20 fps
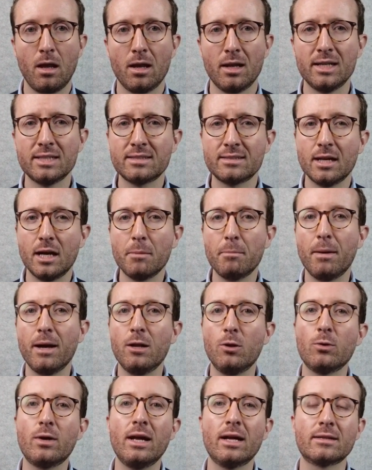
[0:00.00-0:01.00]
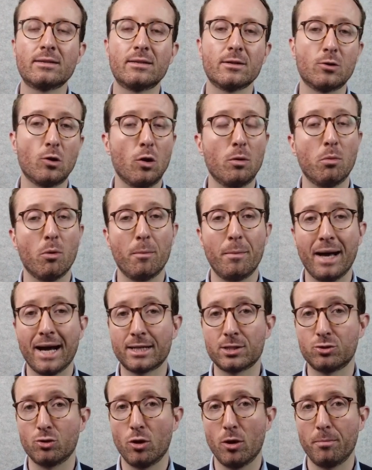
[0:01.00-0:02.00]
Let's start by looking at the global
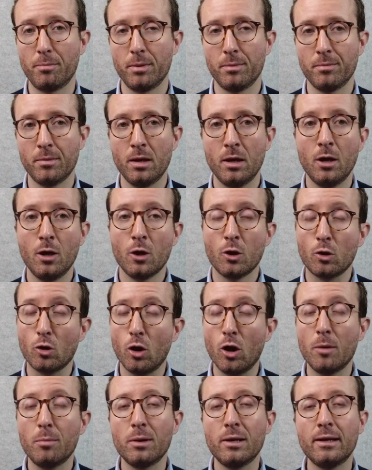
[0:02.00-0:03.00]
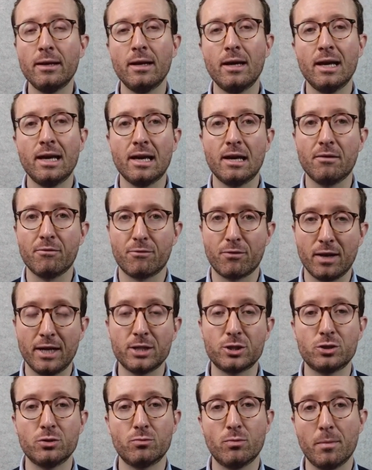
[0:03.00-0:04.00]
backdrop. Globally,
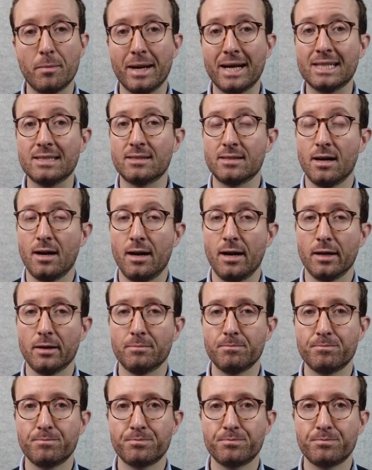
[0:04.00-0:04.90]
inflation remains high.